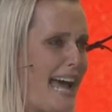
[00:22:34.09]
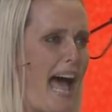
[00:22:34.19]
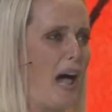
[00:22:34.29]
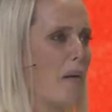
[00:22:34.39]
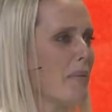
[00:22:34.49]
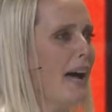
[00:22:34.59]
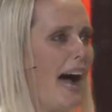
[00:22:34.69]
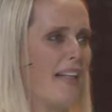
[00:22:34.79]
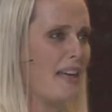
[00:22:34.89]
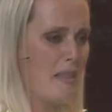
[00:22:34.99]
help.
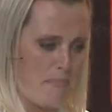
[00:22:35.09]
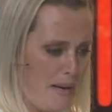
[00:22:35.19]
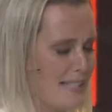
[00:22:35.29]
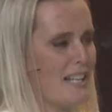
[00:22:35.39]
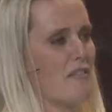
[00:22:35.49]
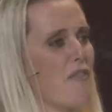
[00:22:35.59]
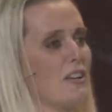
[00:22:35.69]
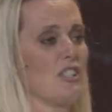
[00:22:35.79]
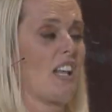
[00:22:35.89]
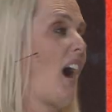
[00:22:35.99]
And then the person up
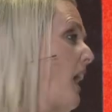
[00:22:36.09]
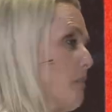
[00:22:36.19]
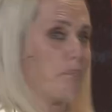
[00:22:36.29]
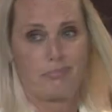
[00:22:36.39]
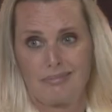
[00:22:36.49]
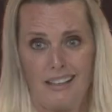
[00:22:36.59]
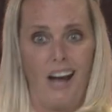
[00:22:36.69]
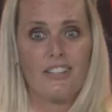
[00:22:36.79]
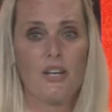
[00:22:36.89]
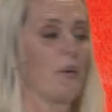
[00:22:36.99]
front just
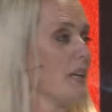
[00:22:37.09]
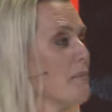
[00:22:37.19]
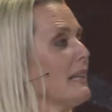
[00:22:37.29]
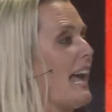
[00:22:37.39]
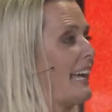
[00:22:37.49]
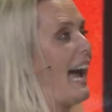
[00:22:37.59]
on you. You'd be like,